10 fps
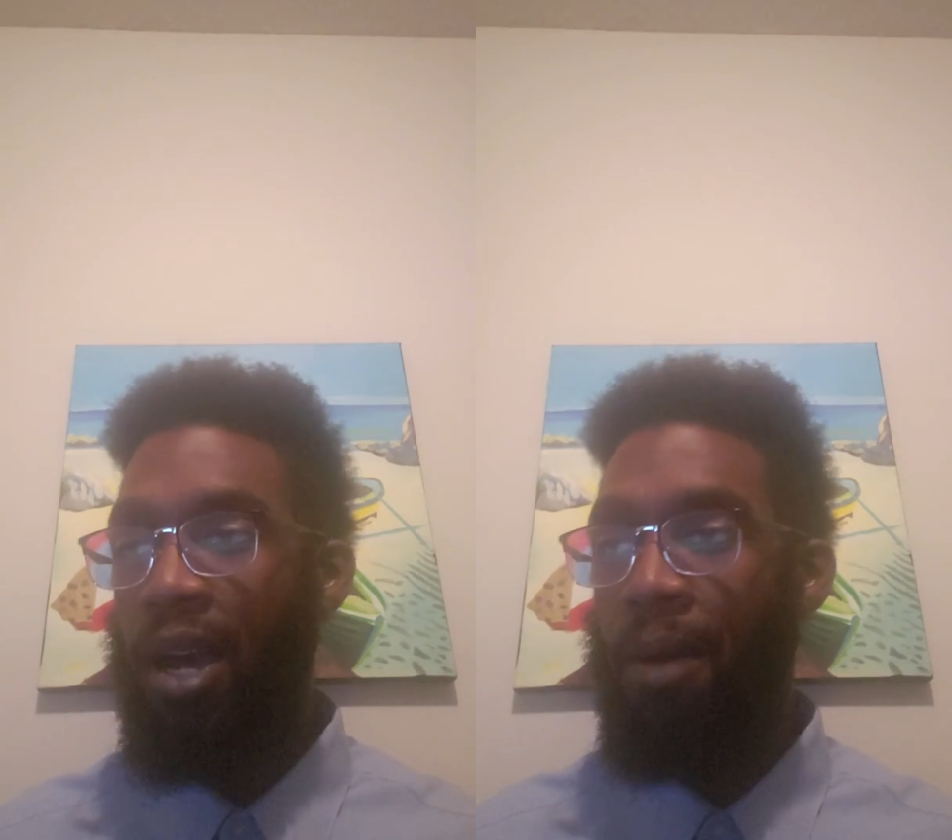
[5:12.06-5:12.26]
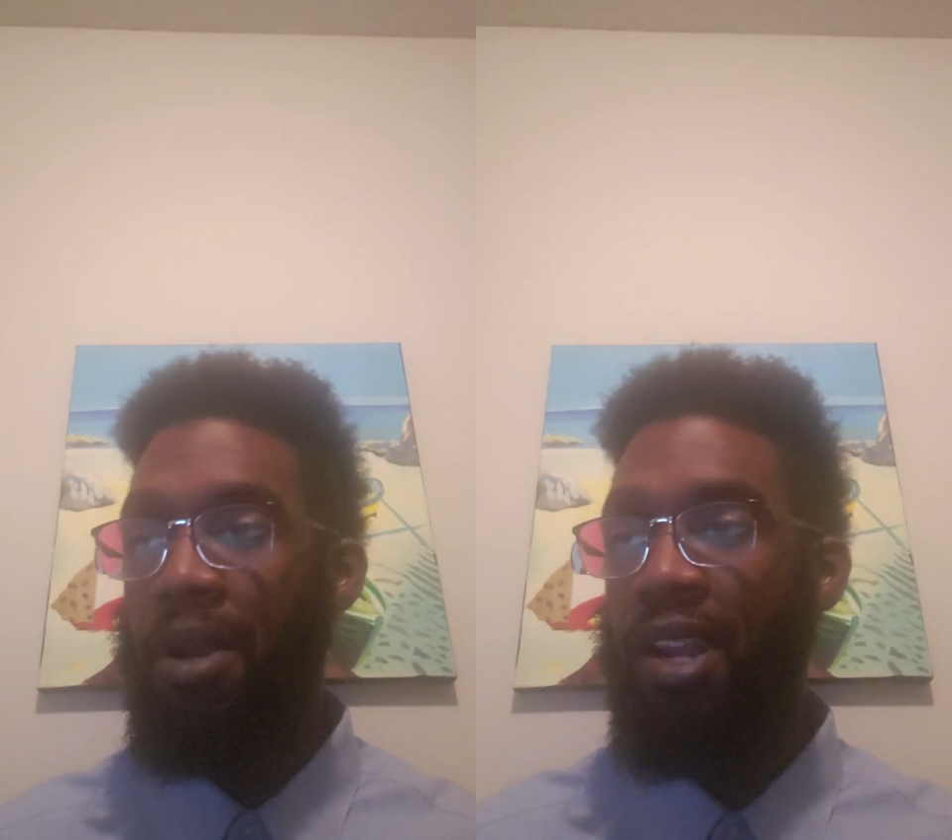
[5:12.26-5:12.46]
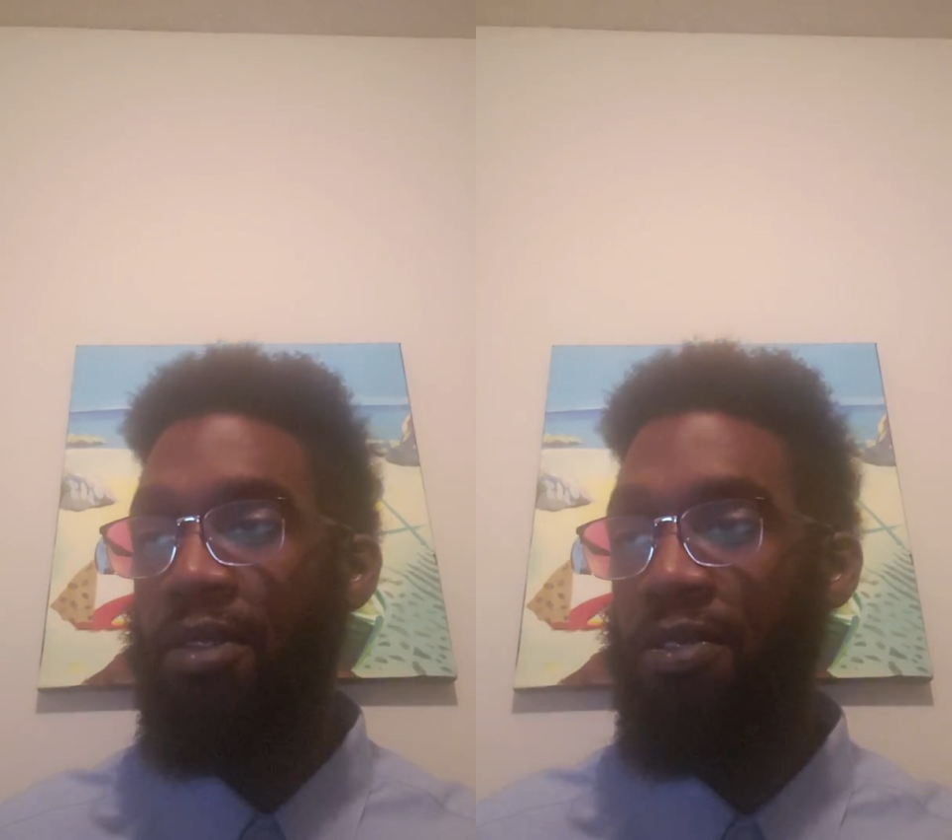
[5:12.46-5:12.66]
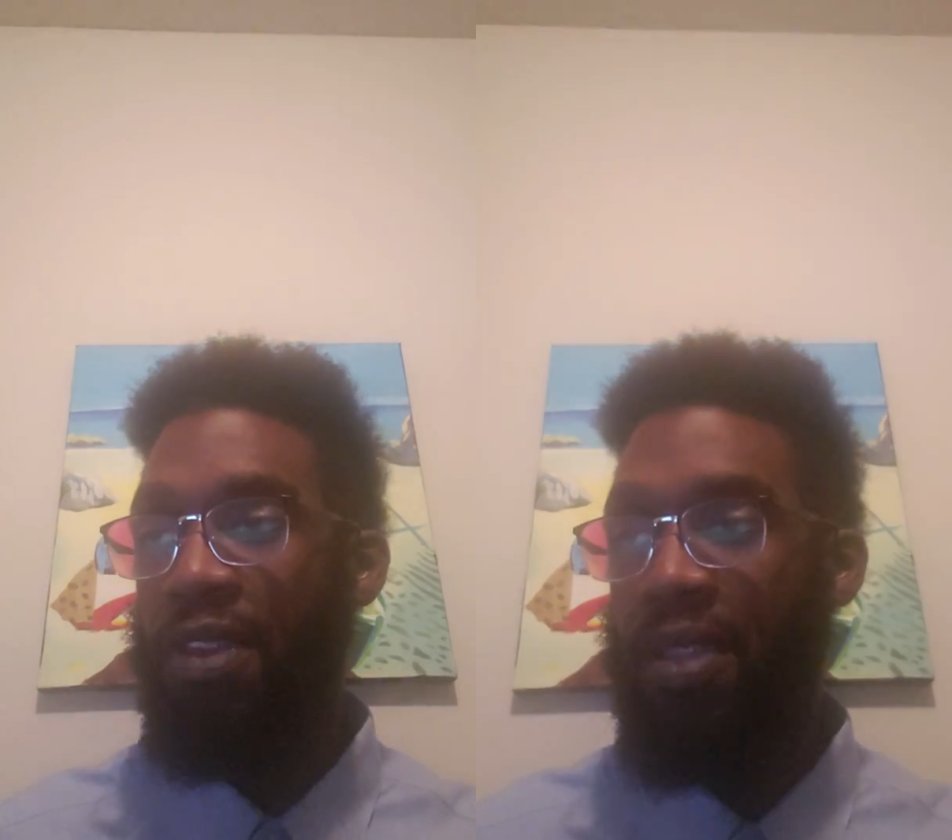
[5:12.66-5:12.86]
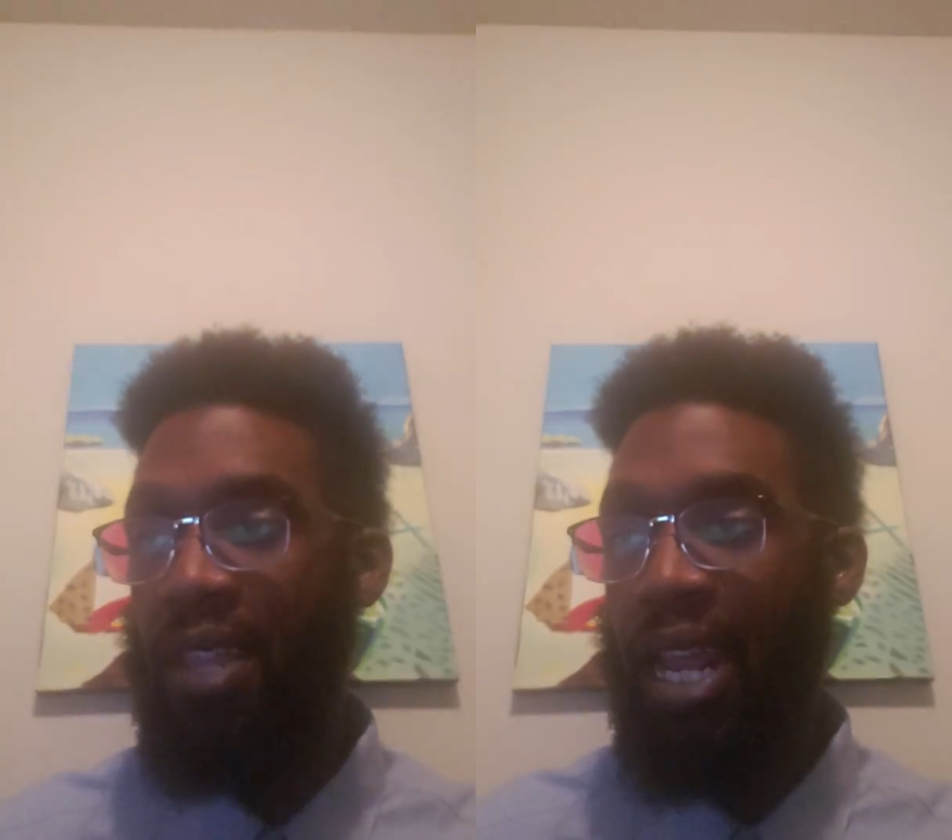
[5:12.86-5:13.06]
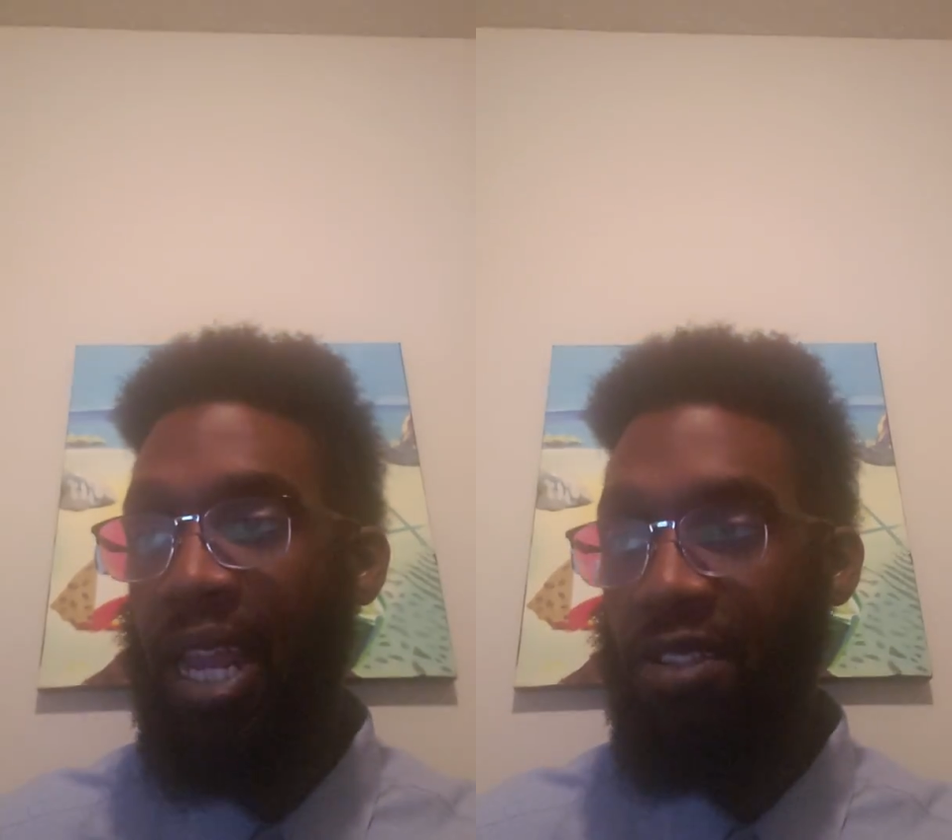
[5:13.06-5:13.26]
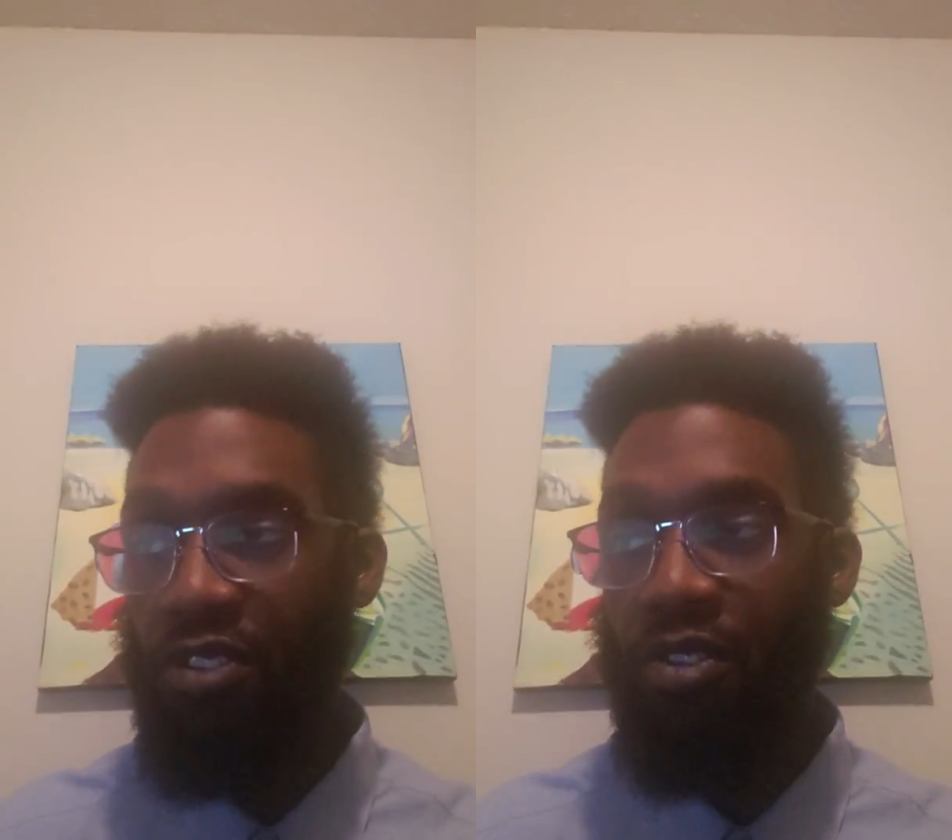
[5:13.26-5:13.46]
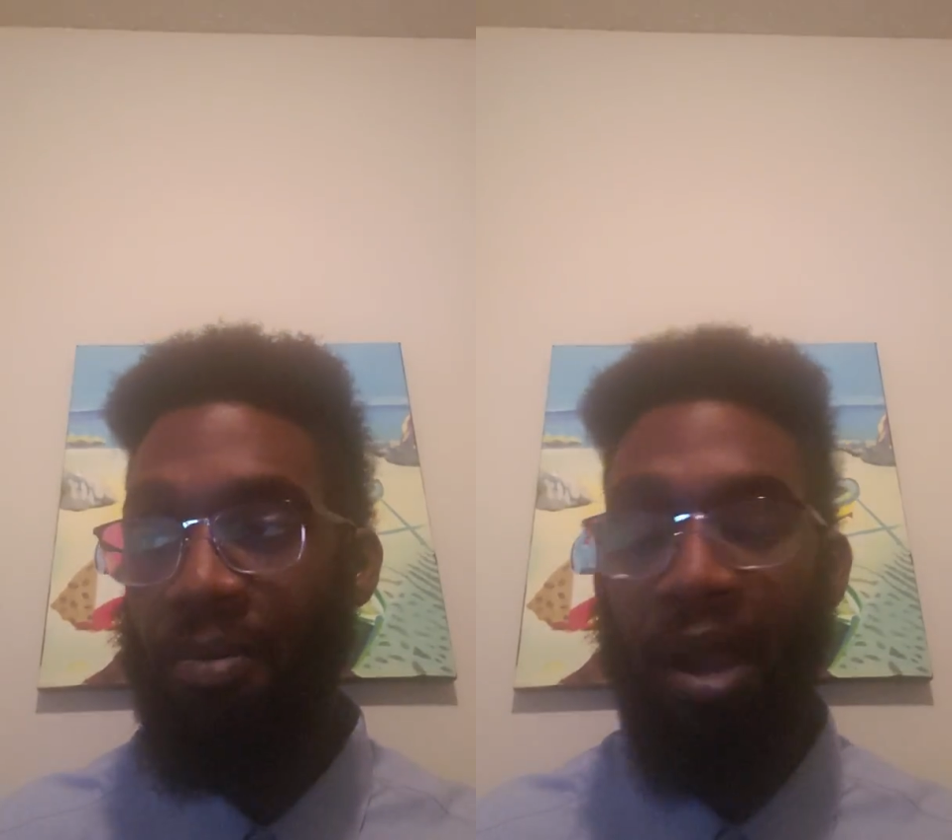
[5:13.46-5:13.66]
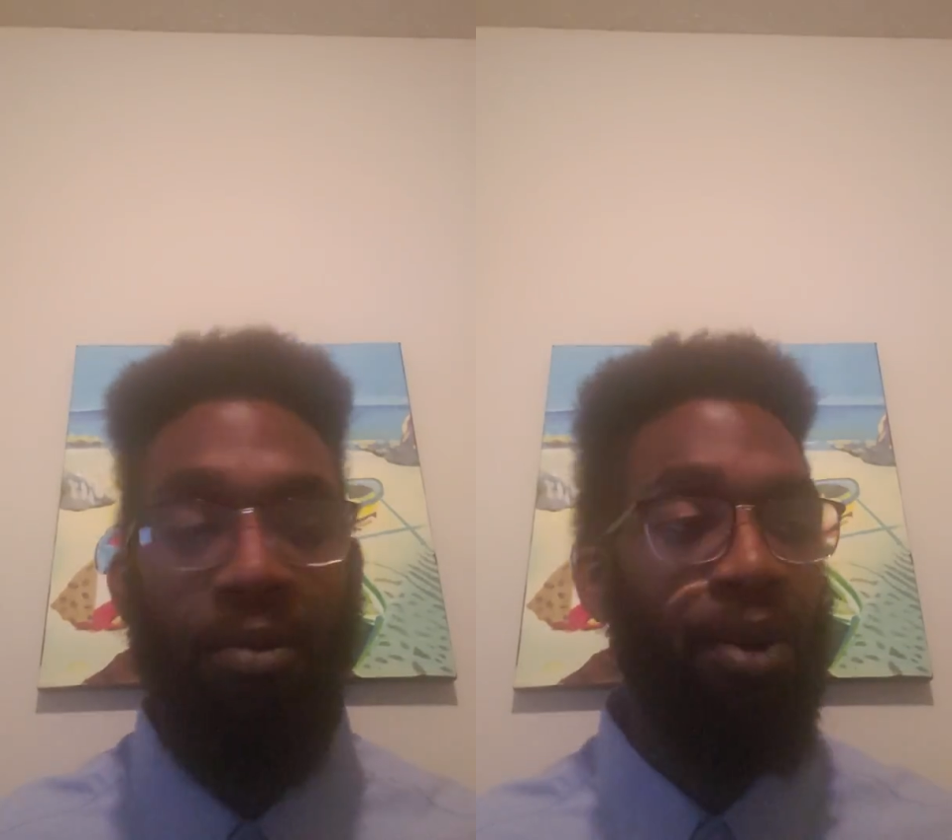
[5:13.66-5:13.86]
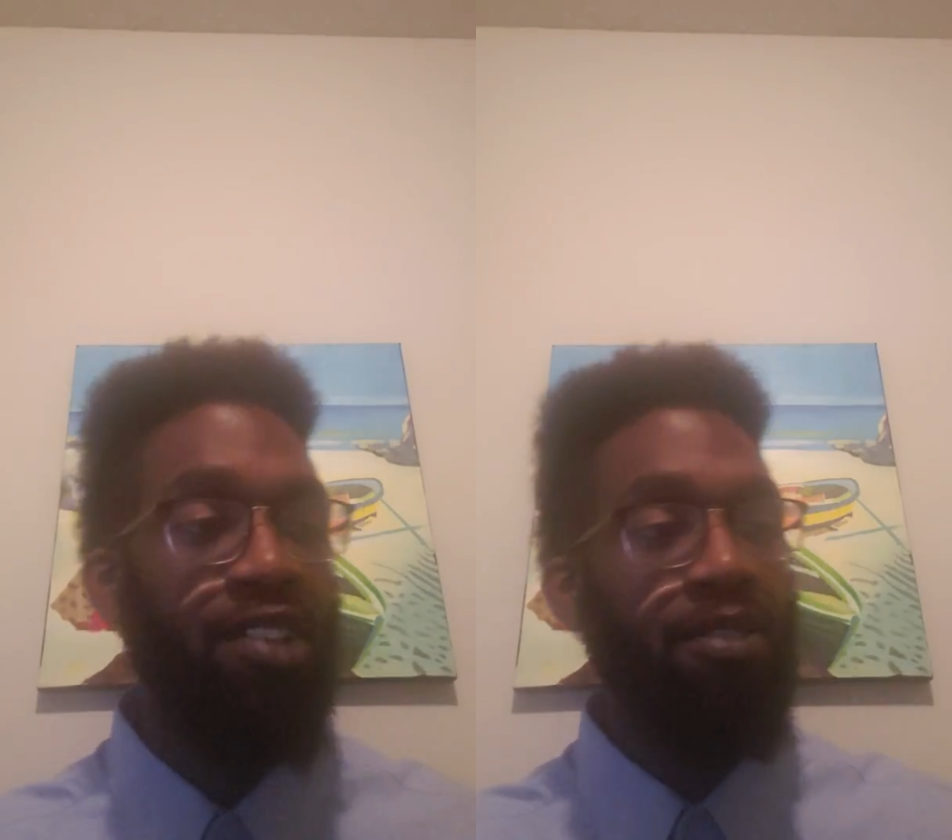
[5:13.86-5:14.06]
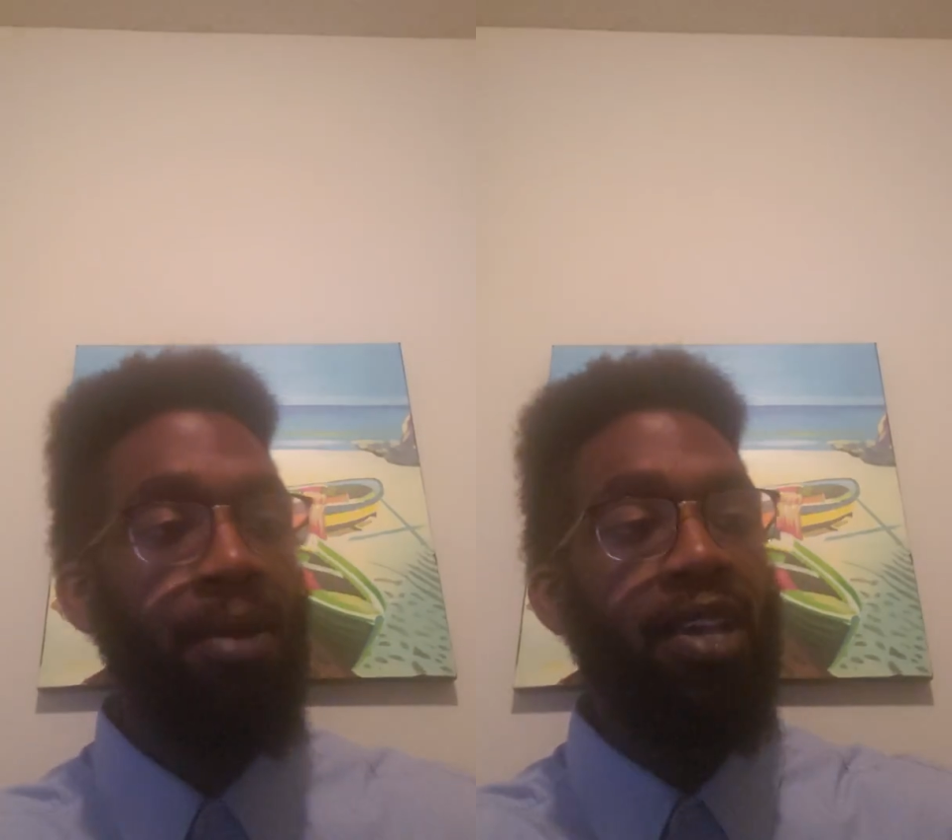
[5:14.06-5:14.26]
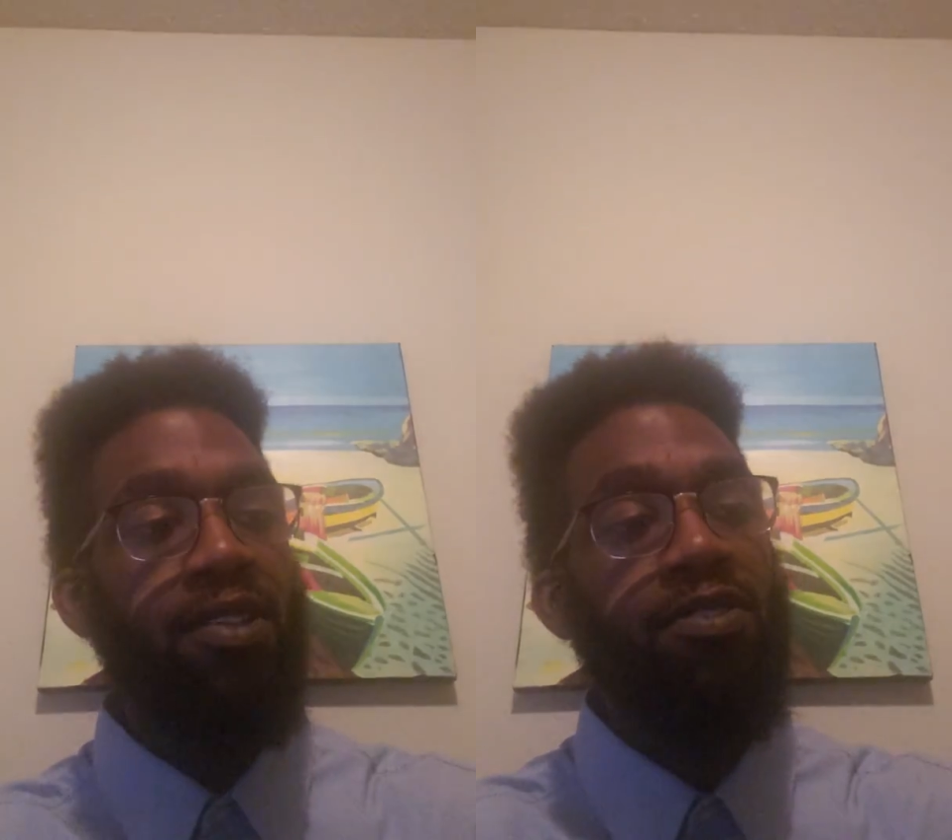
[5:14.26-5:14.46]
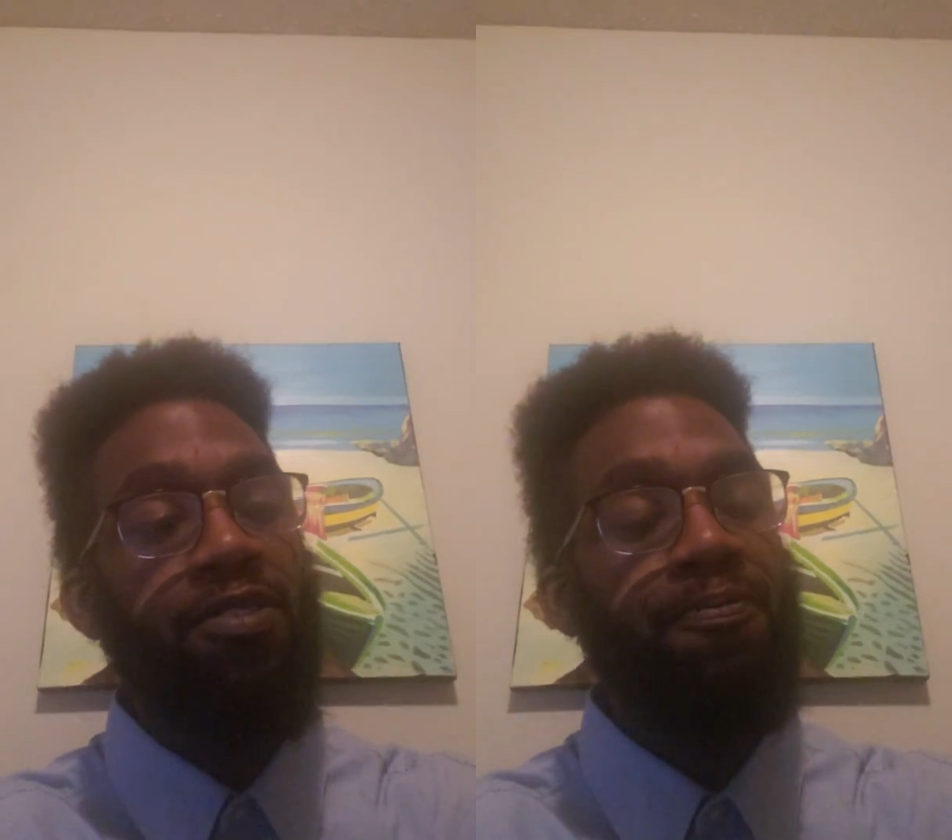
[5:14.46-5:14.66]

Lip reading: Another thing that I like to do with my resumes